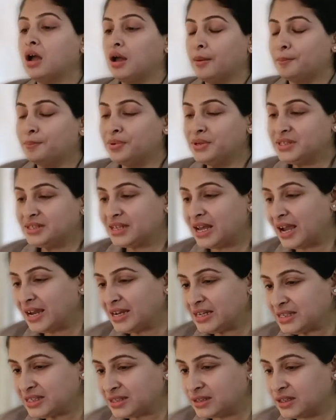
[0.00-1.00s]

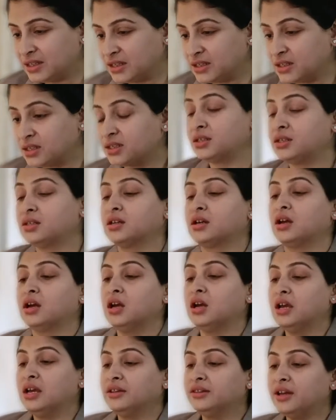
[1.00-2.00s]
Besides this,
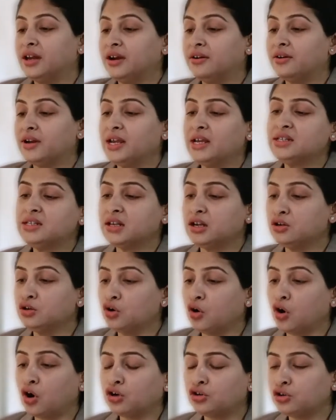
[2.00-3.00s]
there is a
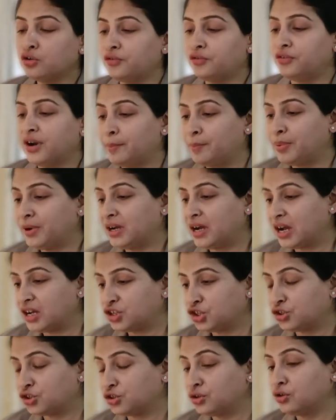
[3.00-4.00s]
lot of
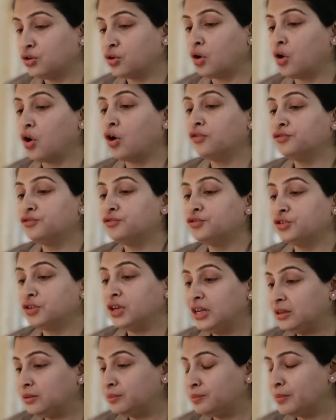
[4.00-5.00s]
repercussion of
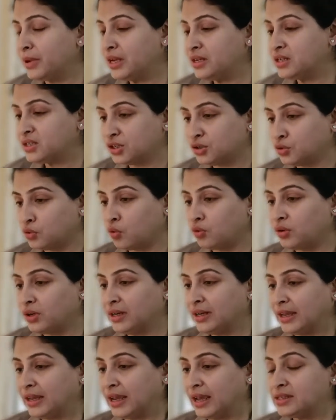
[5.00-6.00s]
treatment in
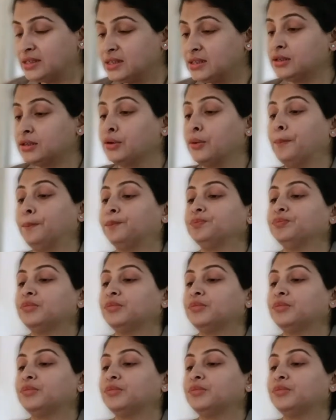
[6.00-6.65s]
oral cancer.